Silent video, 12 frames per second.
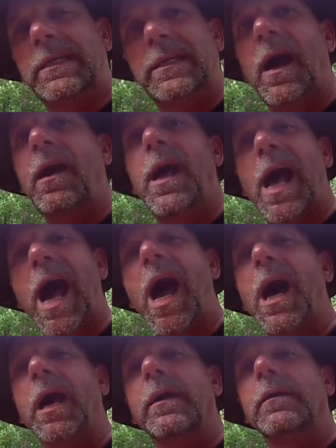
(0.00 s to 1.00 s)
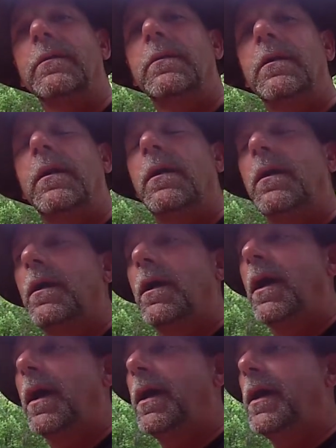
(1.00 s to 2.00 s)
kind of high.
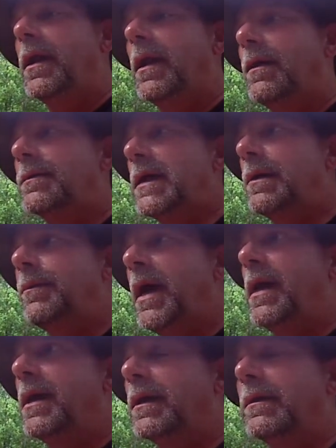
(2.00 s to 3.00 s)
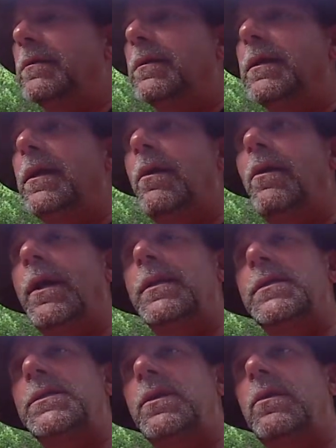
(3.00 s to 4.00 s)
And I was like, man, you know, and
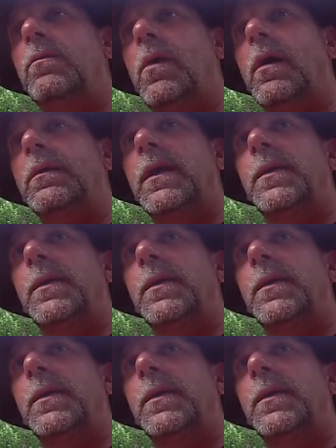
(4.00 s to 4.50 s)
this dude walked